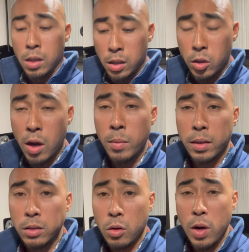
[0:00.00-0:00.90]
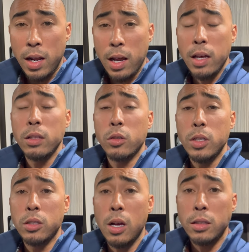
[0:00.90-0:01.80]
So I mixed the red and the
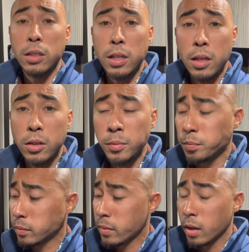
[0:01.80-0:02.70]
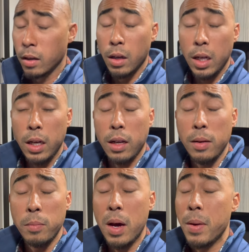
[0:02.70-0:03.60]
green sauce together,
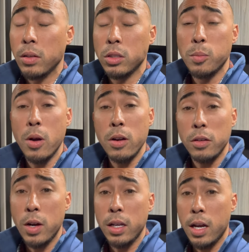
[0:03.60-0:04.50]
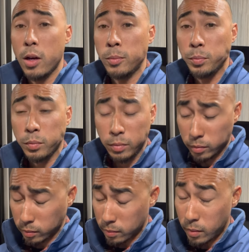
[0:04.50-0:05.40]
and my mouth is burning right now.
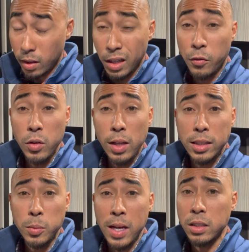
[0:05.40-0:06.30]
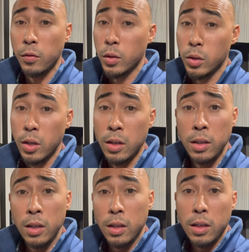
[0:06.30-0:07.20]
If you like spicy food,
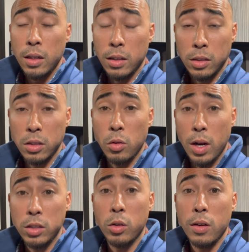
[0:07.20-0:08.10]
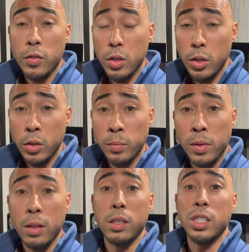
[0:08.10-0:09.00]
this is the restaurant for you,
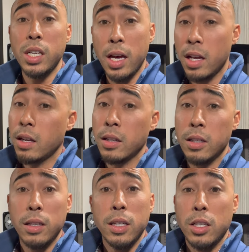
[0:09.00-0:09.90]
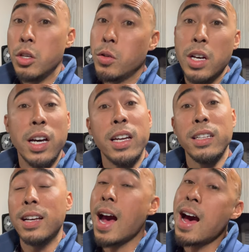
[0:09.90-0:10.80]
The Shed. You
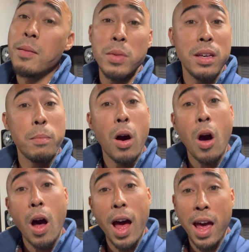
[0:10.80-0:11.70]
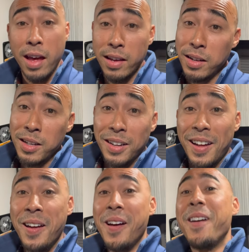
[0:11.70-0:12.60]
done got me, boy.
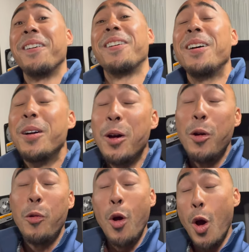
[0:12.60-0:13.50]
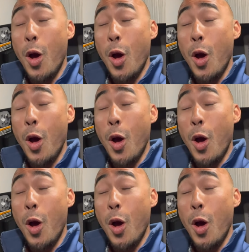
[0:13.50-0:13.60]
Woo!